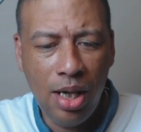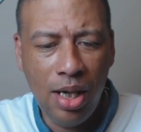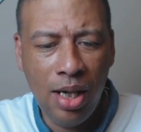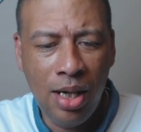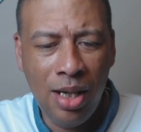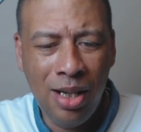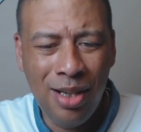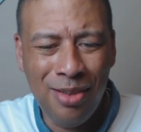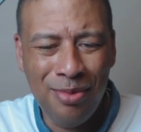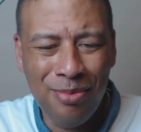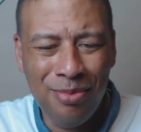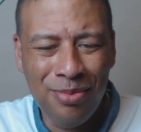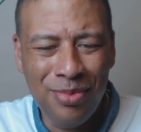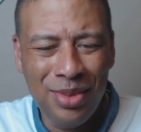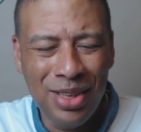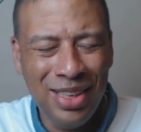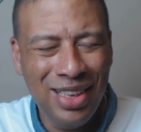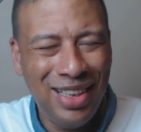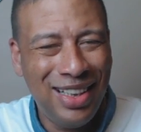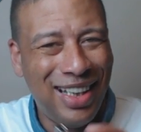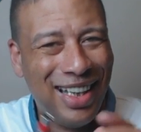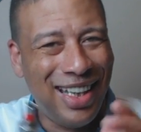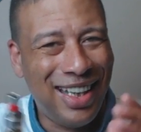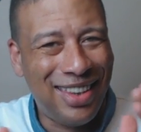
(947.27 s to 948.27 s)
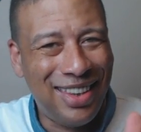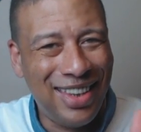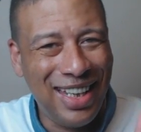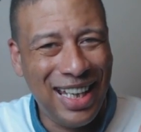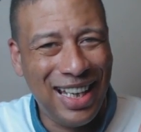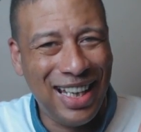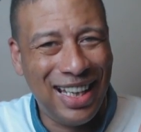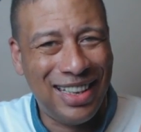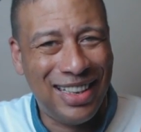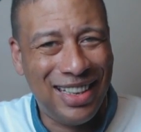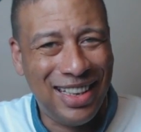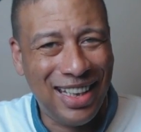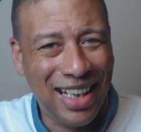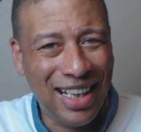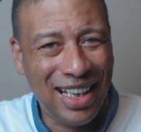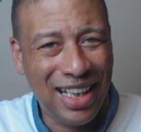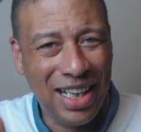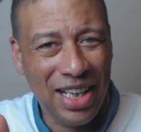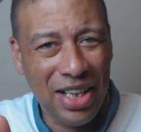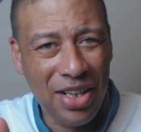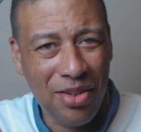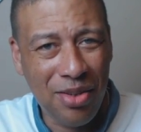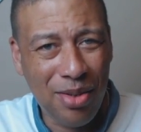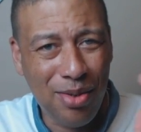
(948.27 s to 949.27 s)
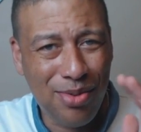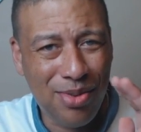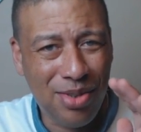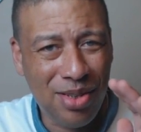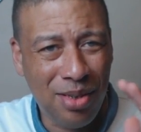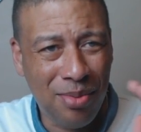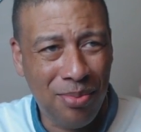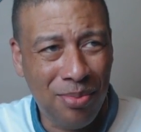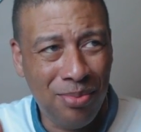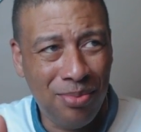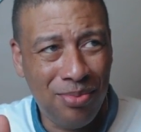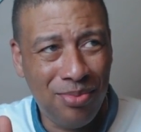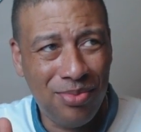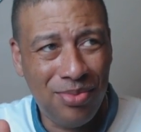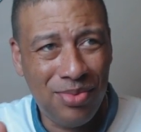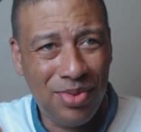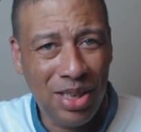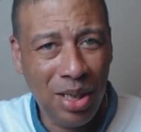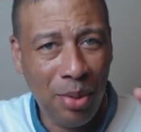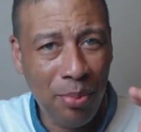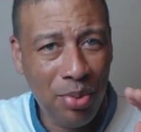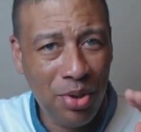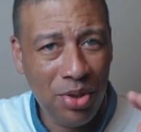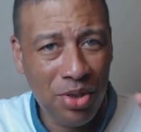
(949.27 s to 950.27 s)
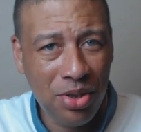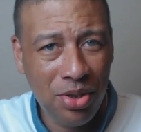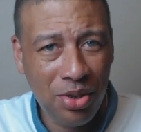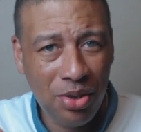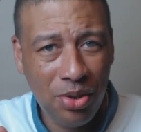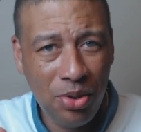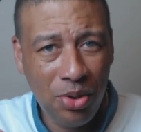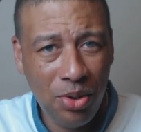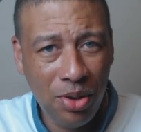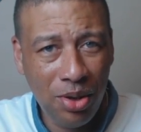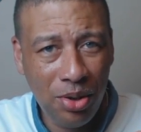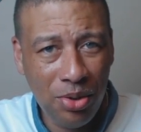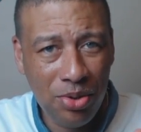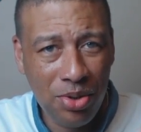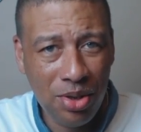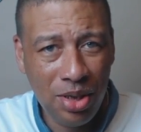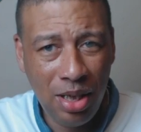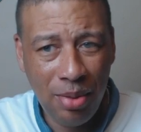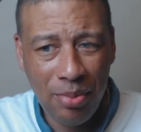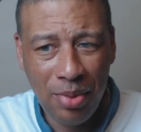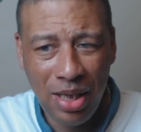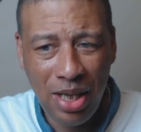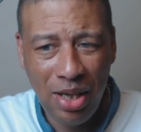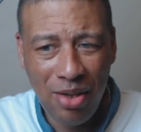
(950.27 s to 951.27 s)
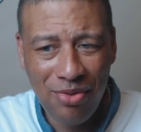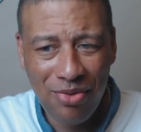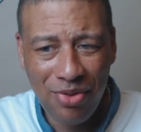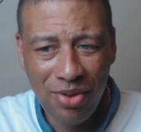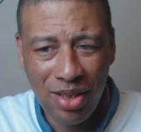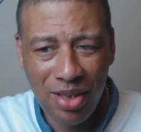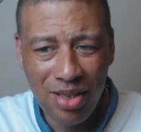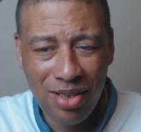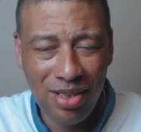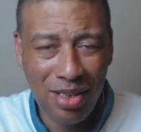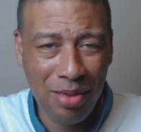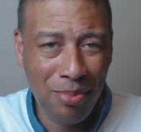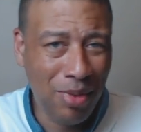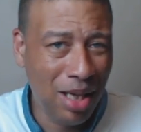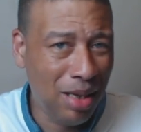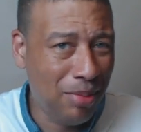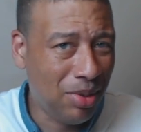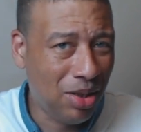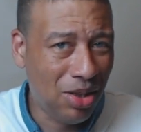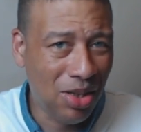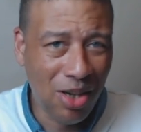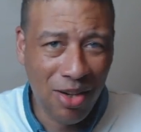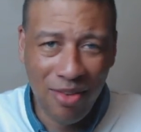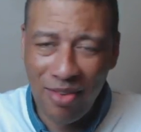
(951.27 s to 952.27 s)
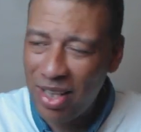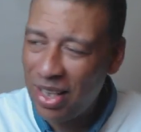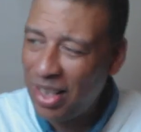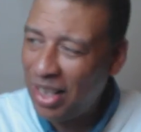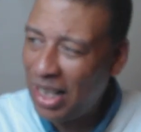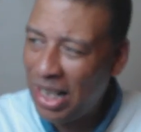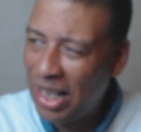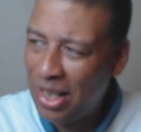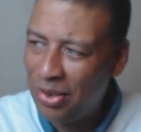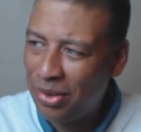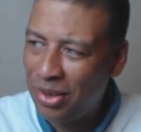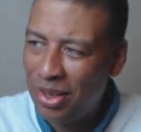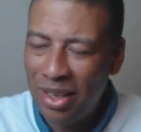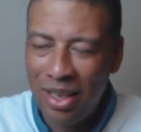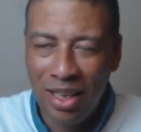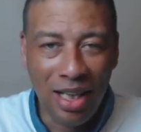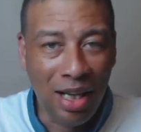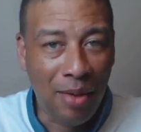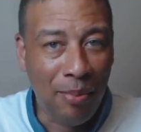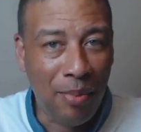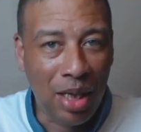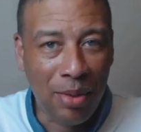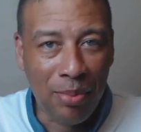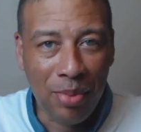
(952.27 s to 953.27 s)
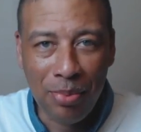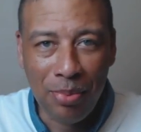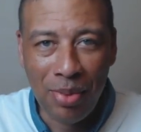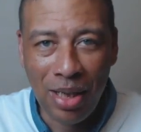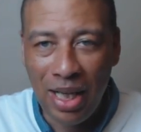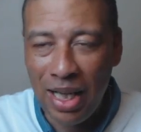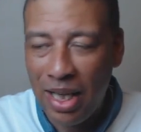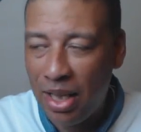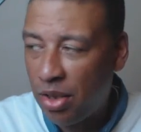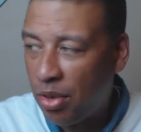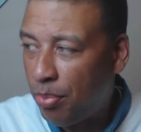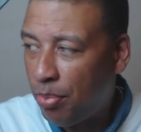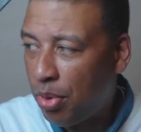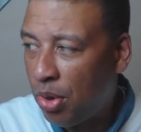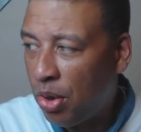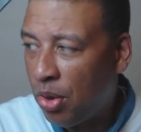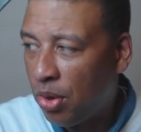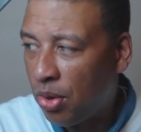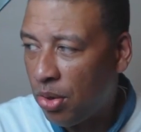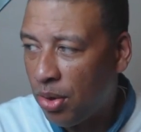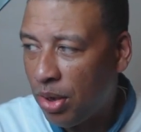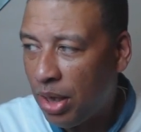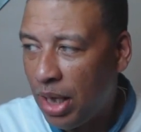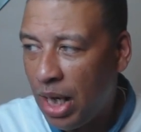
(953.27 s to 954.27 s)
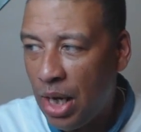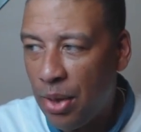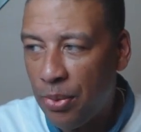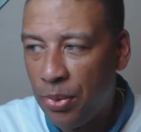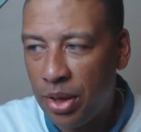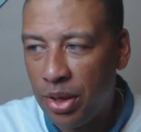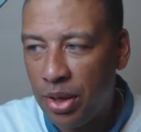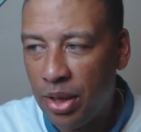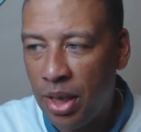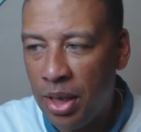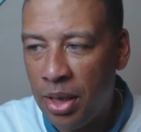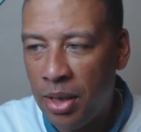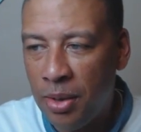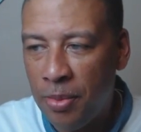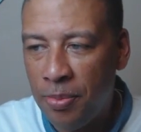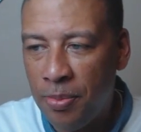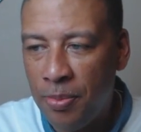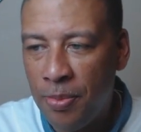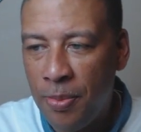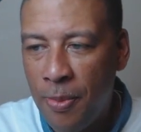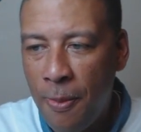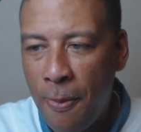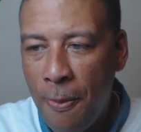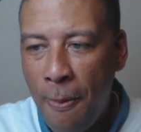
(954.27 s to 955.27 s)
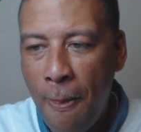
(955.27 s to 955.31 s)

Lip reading: I think I did hear of some temperature coils coming out for this. It may be already out. I may be behind the ball on that one.